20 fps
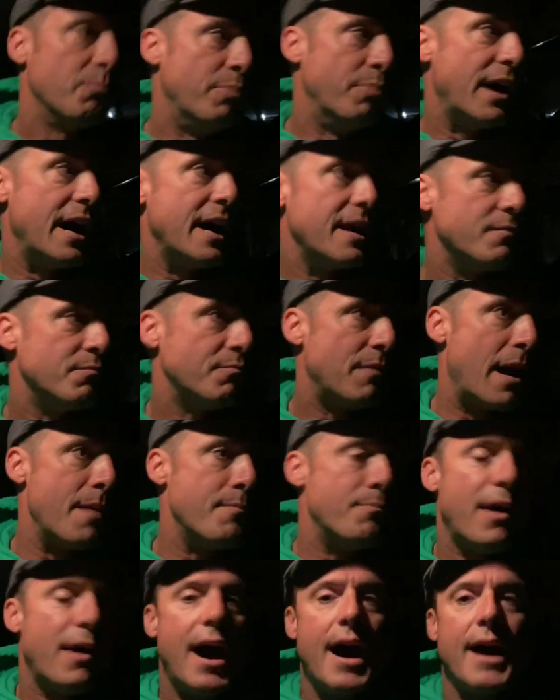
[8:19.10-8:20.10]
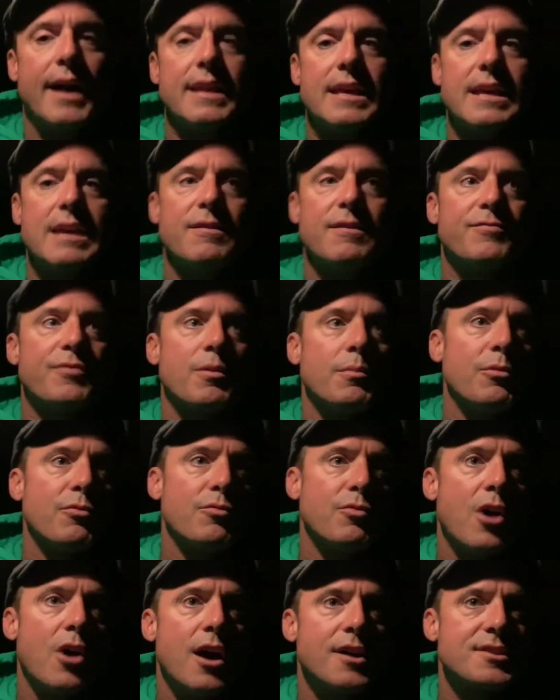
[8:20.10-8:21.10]
but my body from
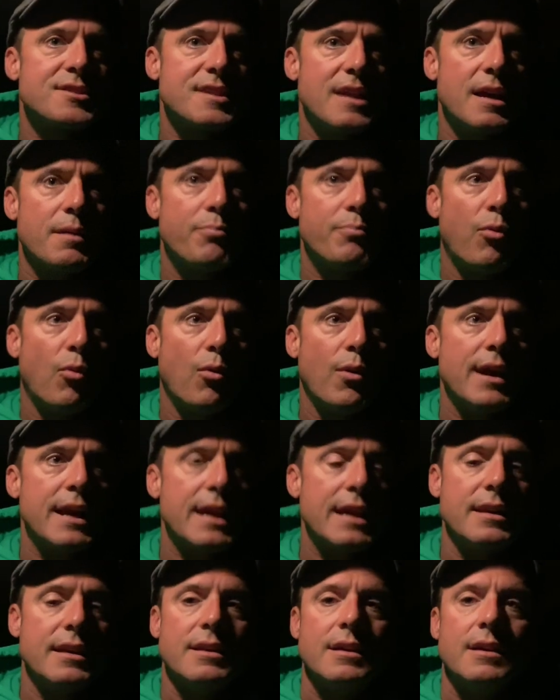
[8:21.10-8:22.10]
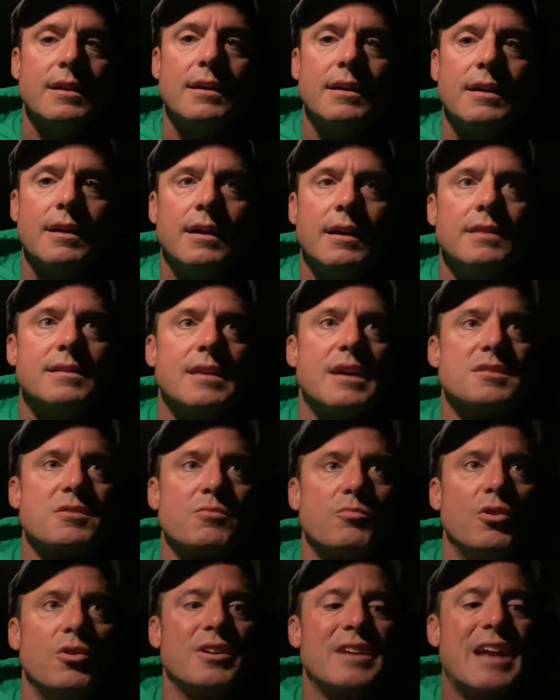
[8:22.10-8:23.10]
a raw standpoint
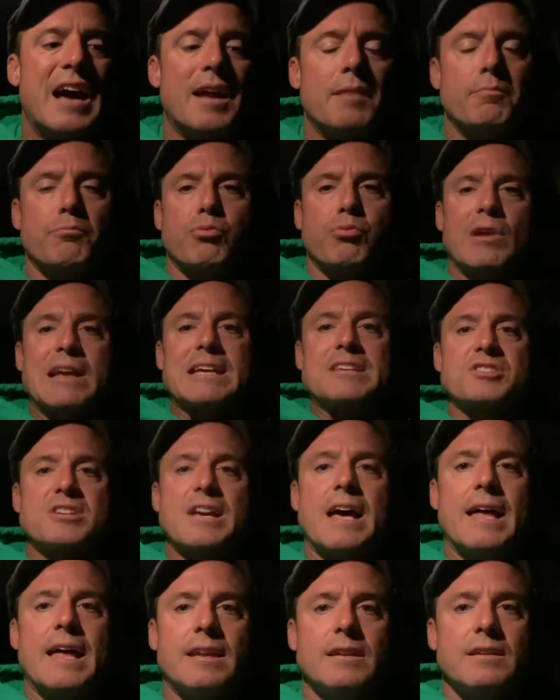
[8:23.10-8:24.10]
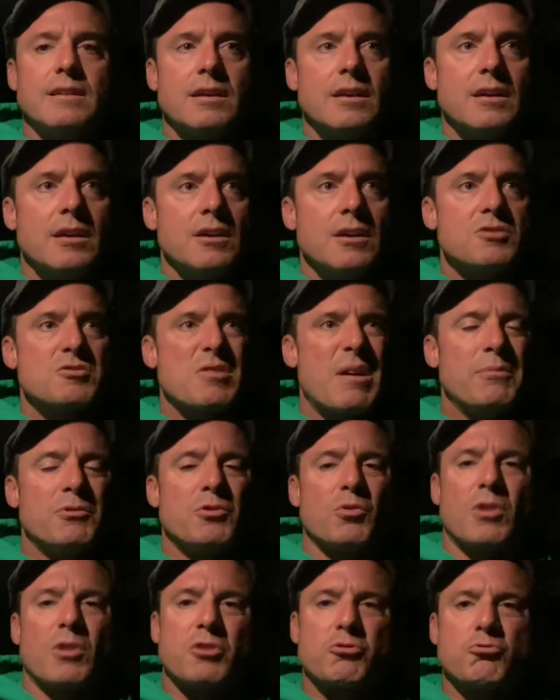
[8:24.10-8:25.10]
doesn't really know how to brace yet. So I've
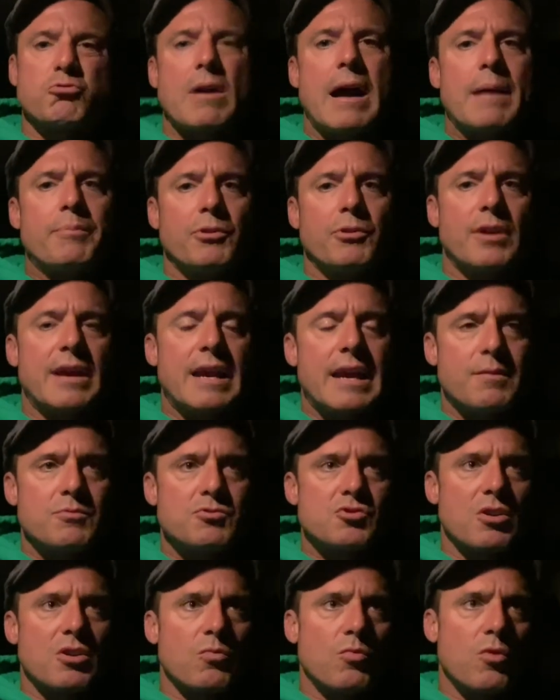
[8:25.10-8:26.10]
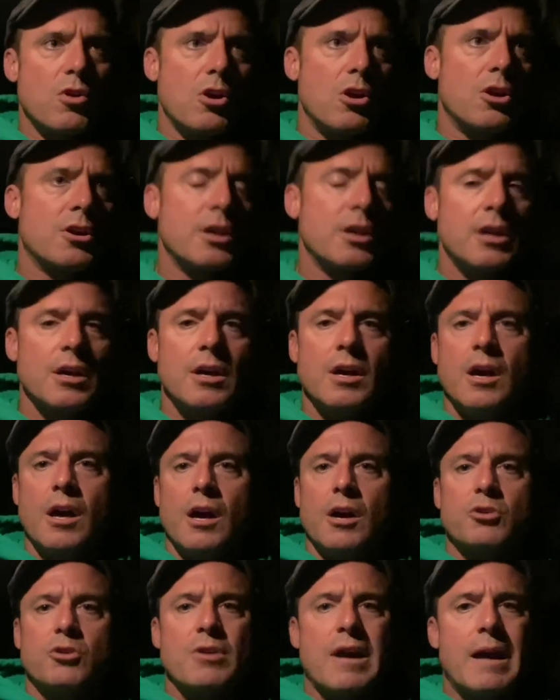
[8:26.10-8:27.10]
been doing a crap load of hamstring work,
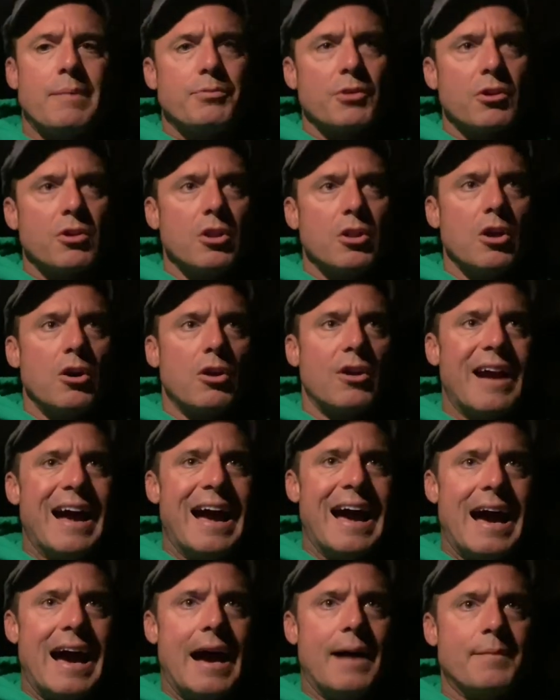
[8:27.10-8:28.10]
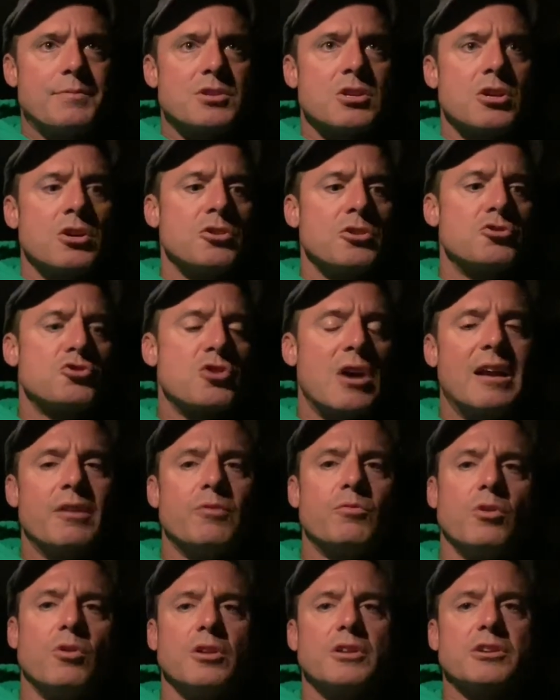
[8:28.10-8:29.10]
crap load of lower abs,
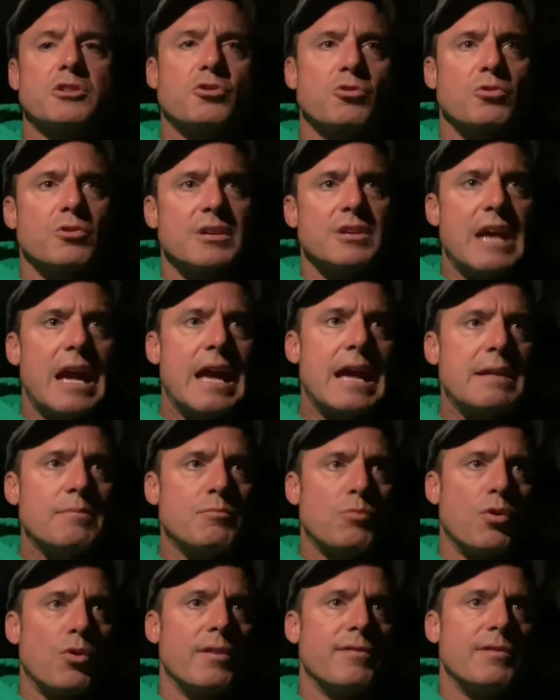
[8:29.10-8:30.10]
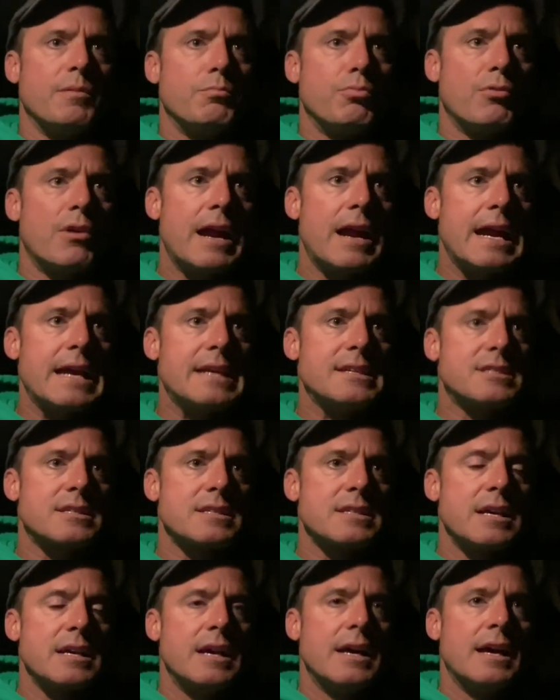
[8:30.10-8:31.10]
trying to really create more of a brace.